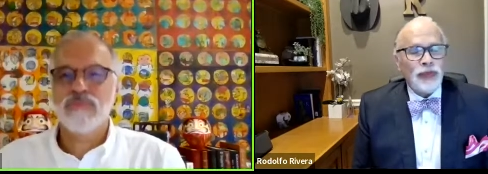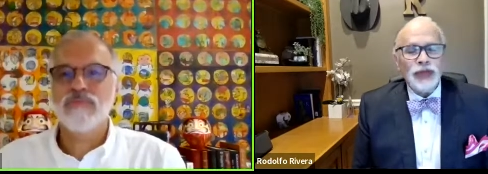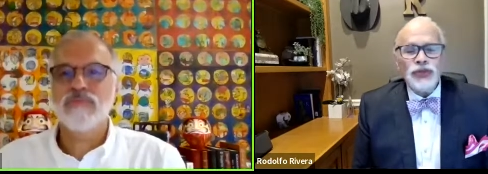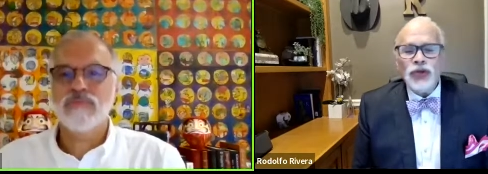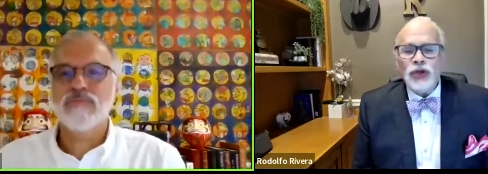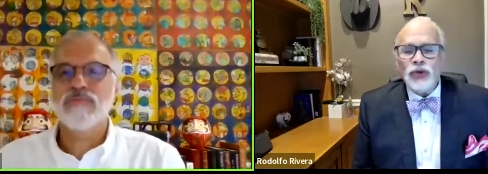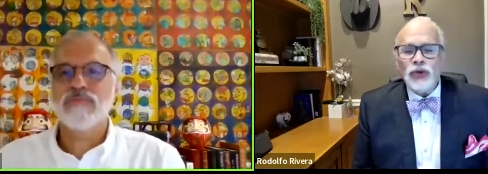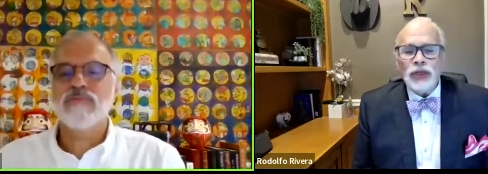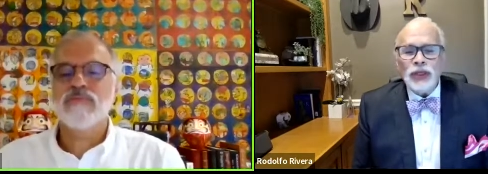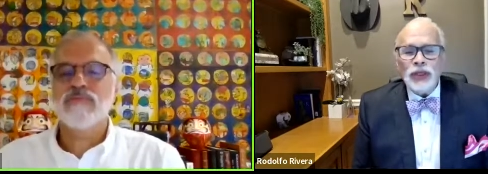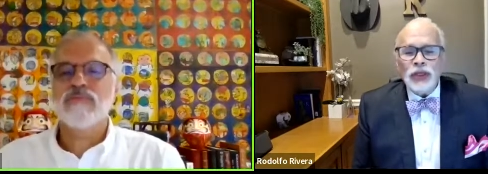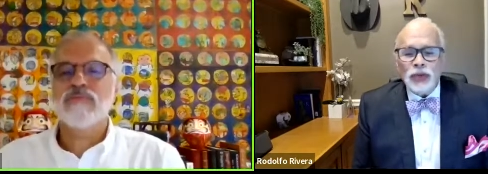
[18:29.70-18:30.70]

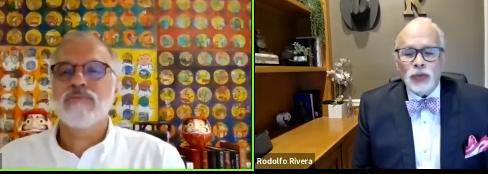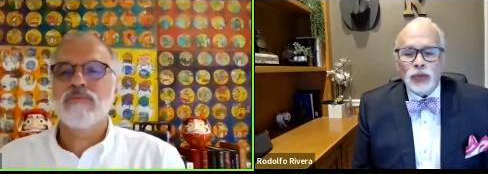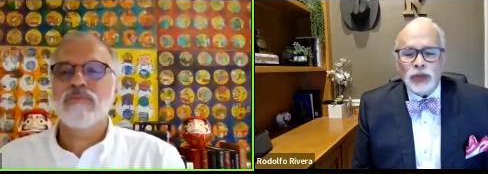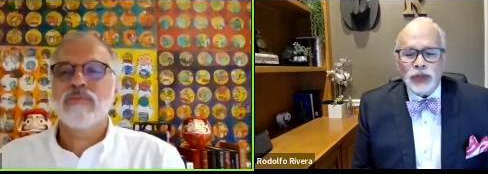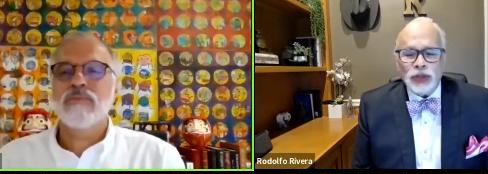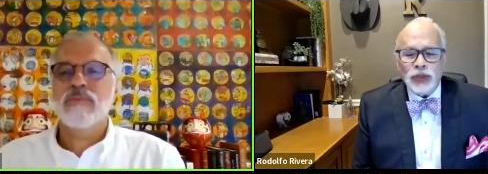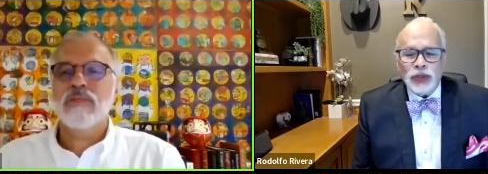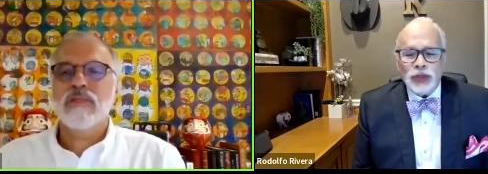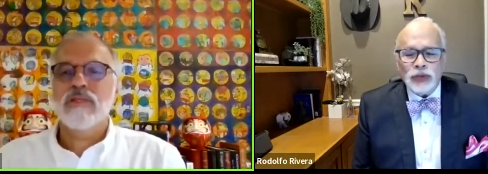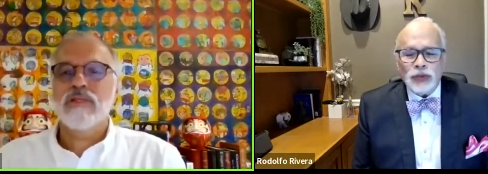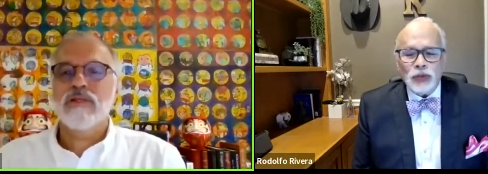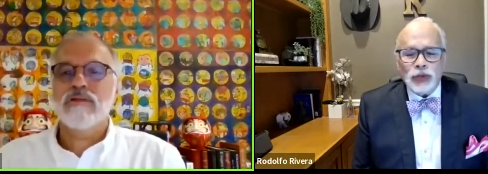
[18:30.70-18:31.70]
Speaker 1: So, what they're
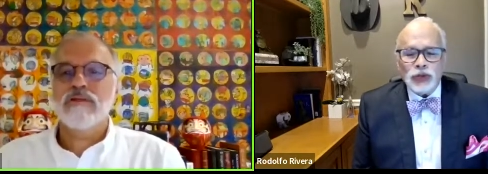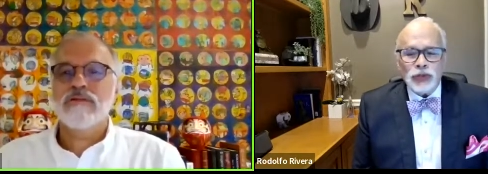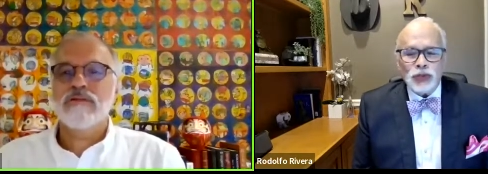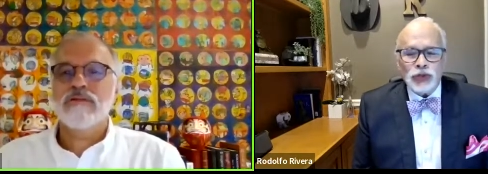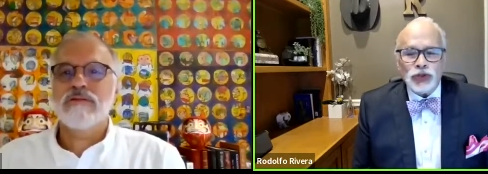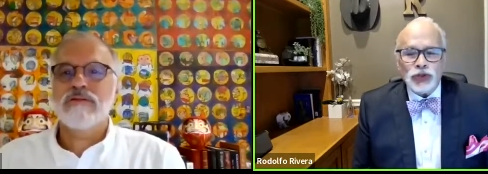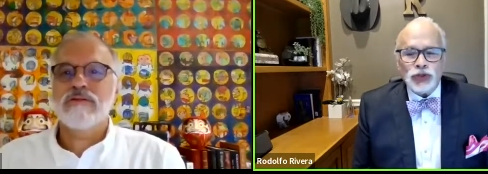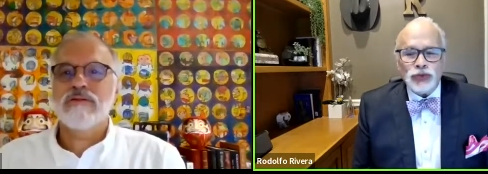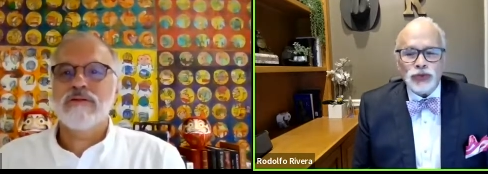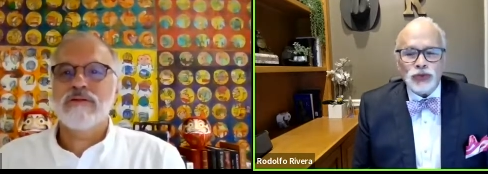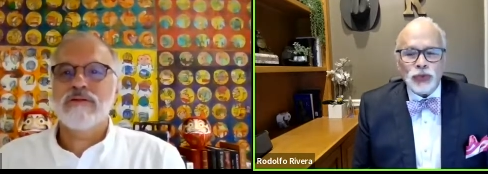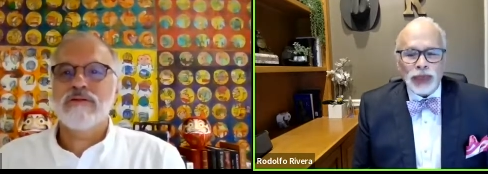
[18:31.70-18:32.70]
what what
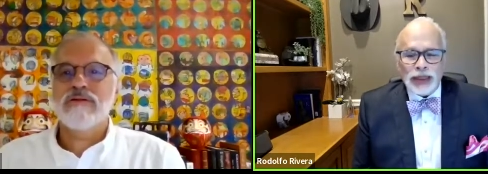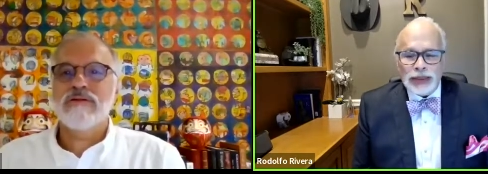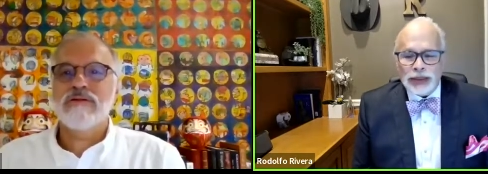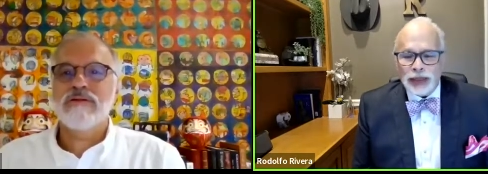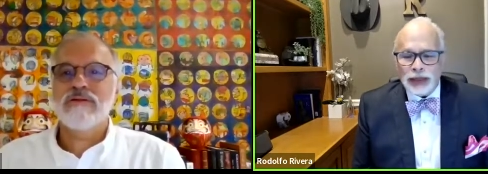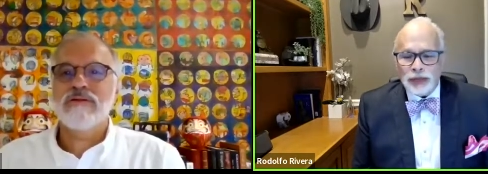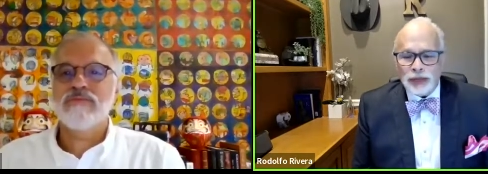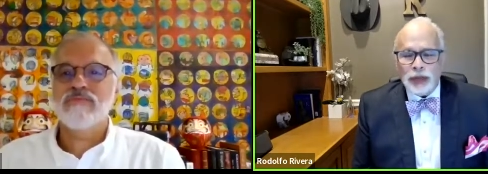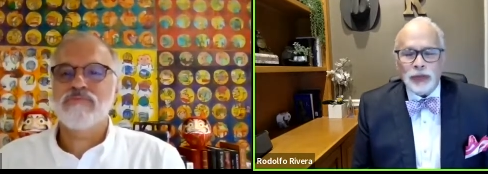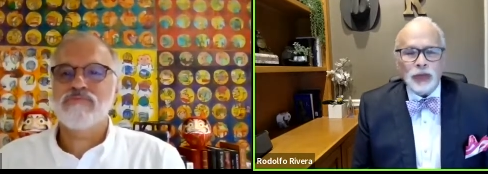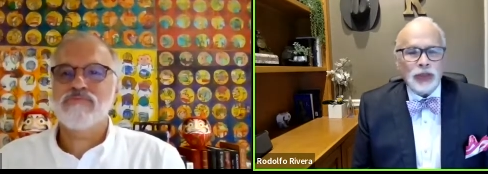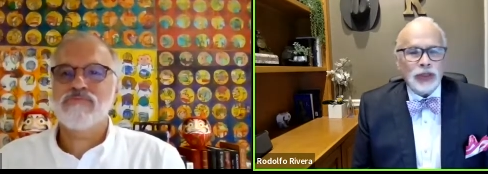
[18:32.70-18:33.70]
you what I say to
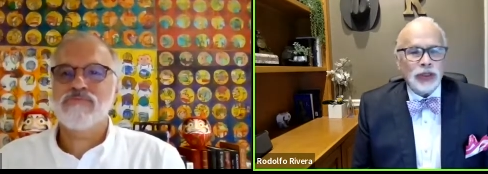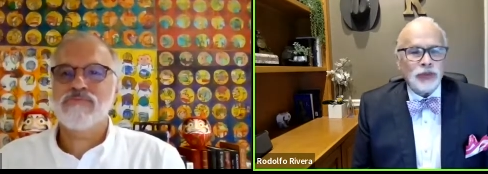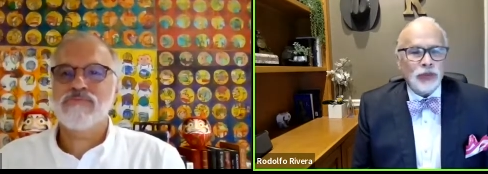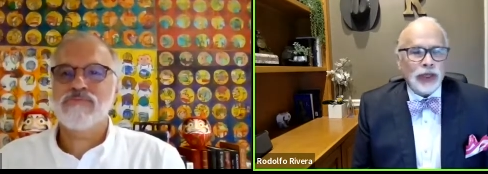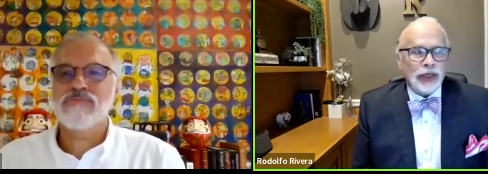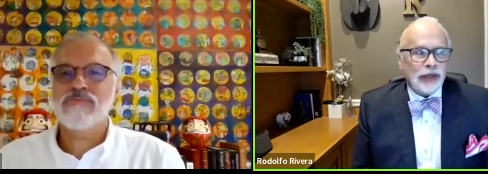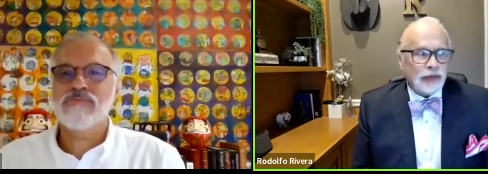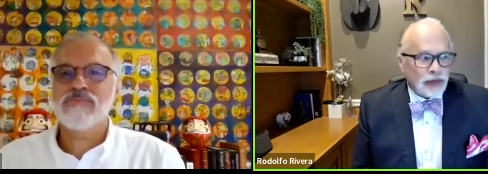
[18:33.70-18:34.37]
people is when I give